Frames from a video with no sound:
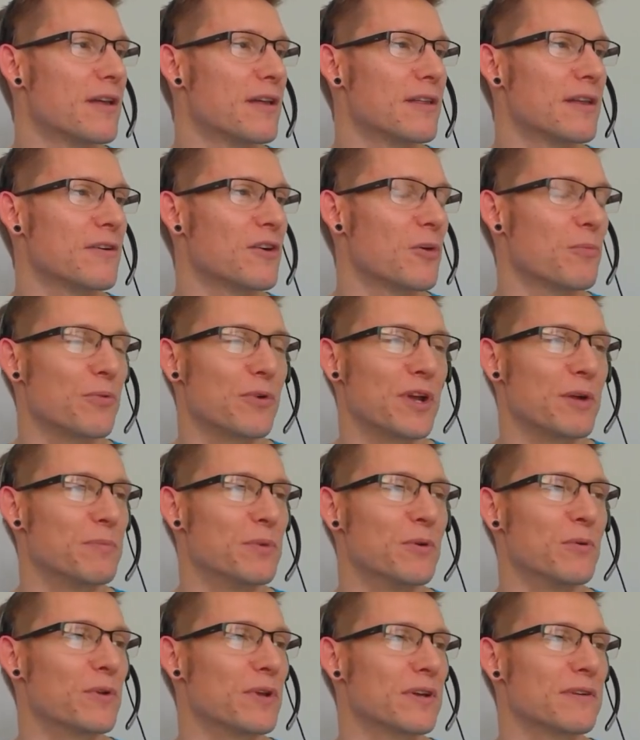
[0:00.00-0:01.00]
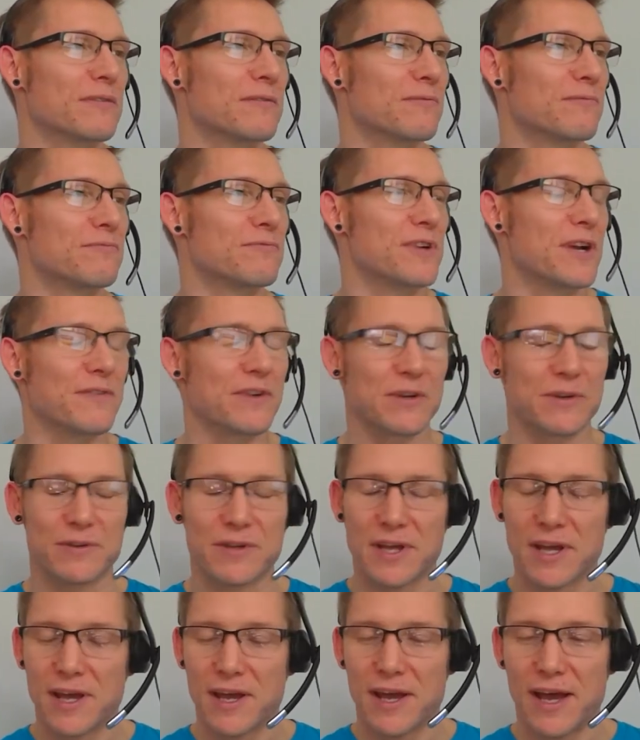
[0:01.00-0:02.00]
they've got a pretty appalling track
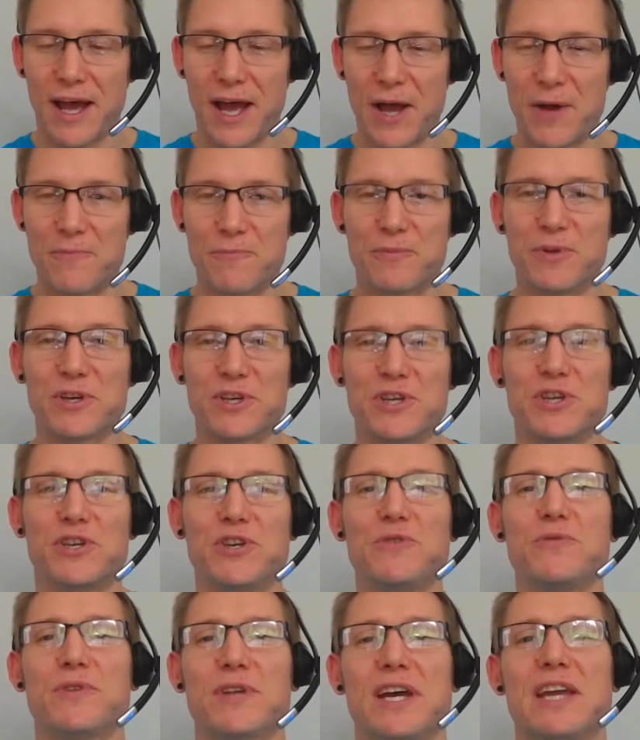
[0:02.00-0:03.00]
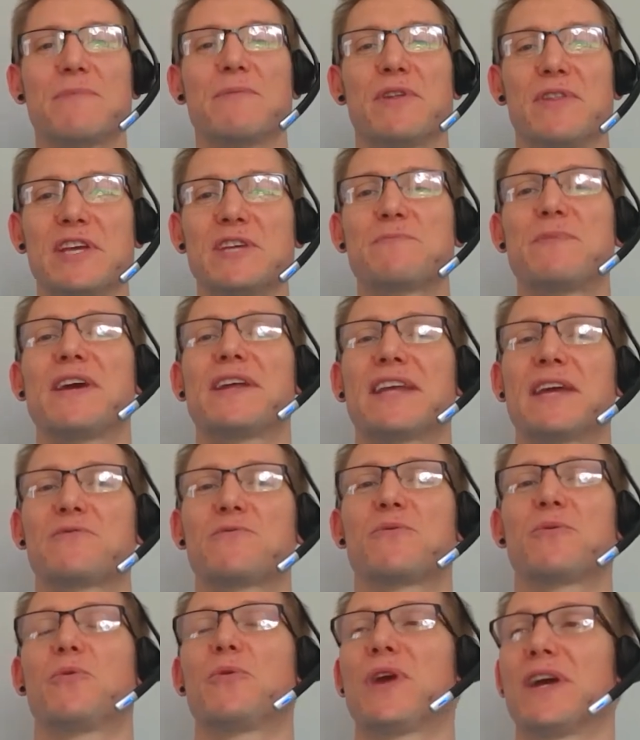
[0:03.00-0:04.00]
record. Um, but you, you, name it, these big
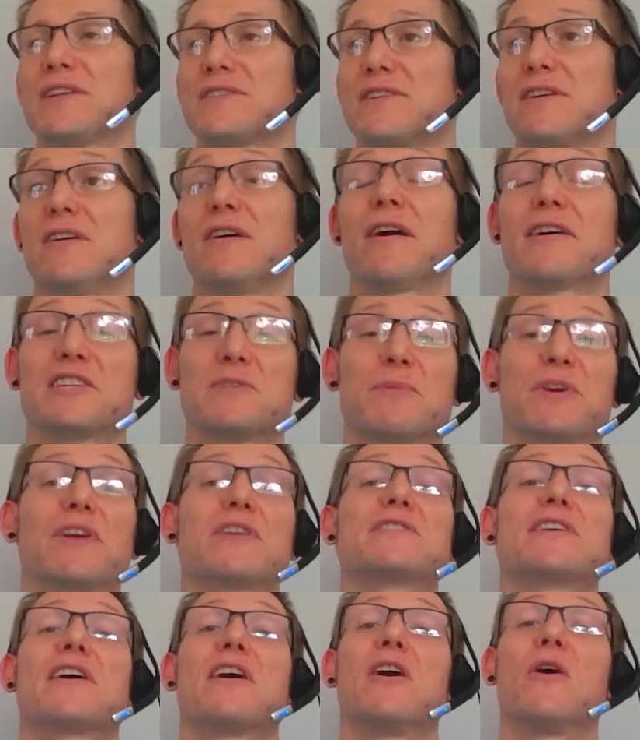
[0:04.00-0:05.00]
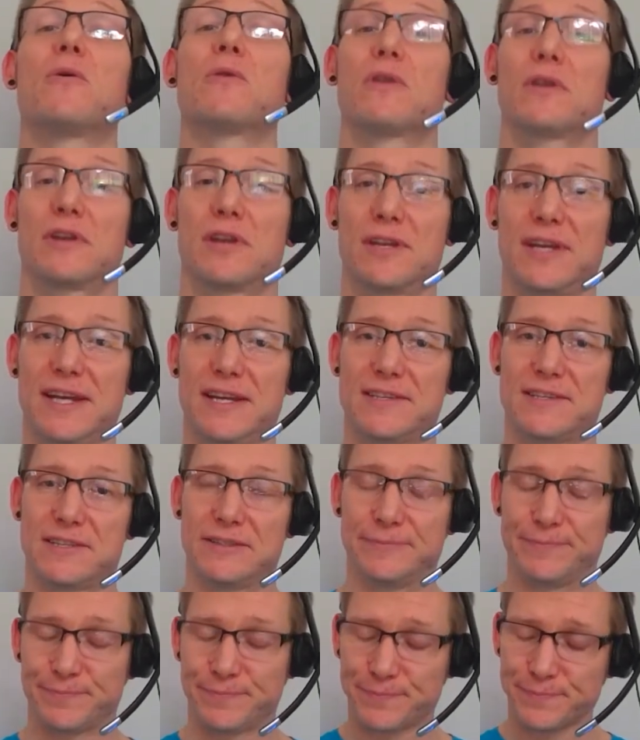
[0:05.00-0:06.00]
names will, will, get targeted because they hold a lot of
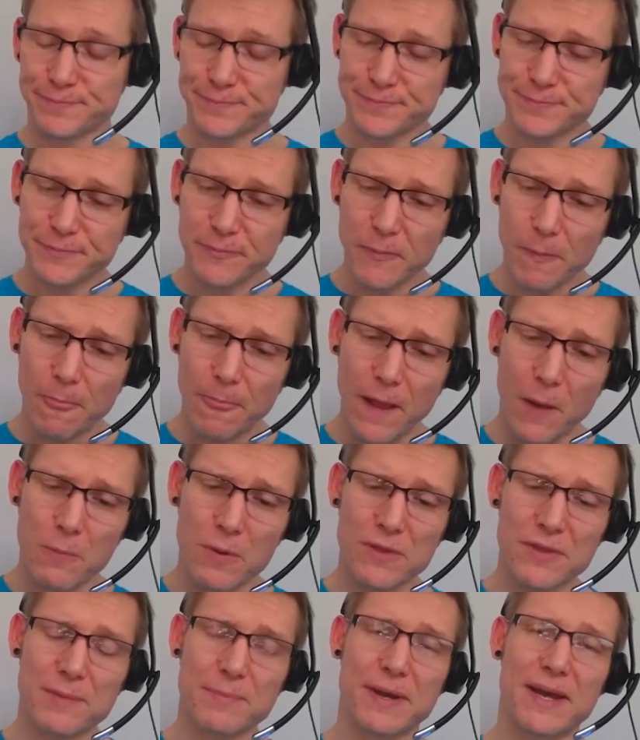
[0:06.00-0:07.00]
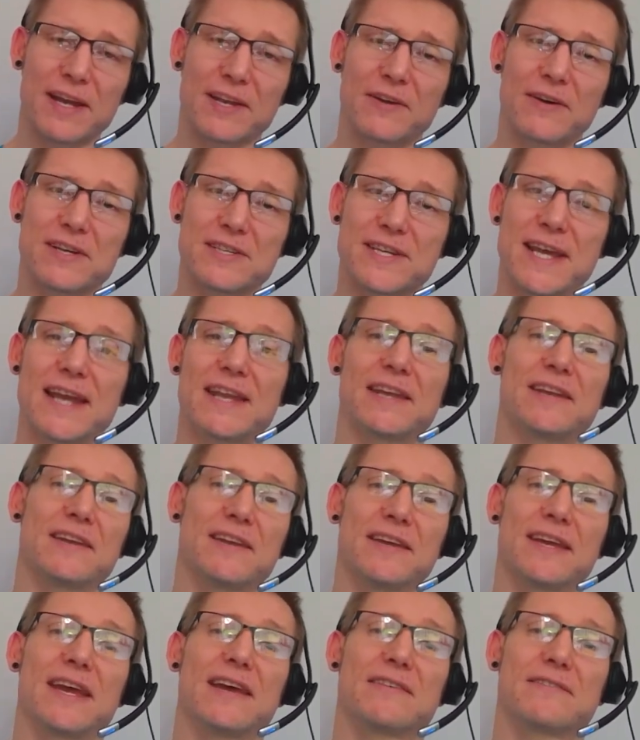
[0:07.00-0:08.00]
data. And when the bad guys get in
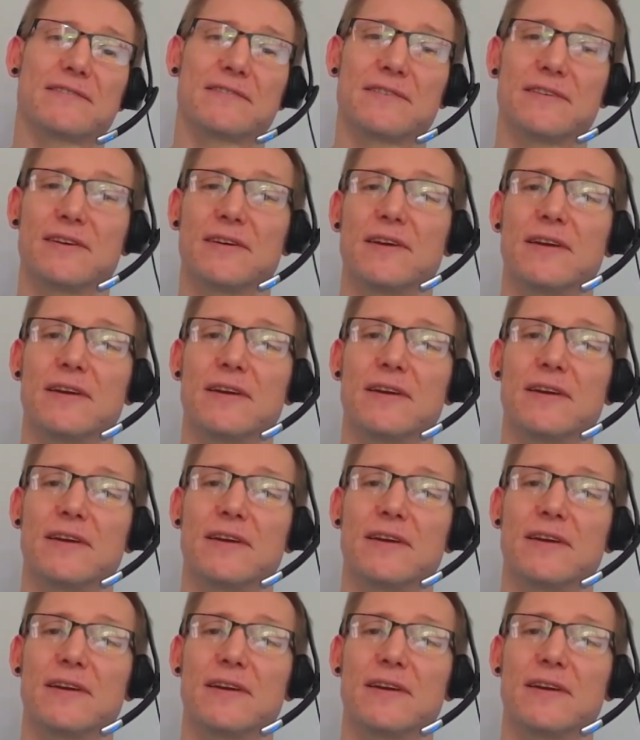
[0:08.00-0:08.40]
and get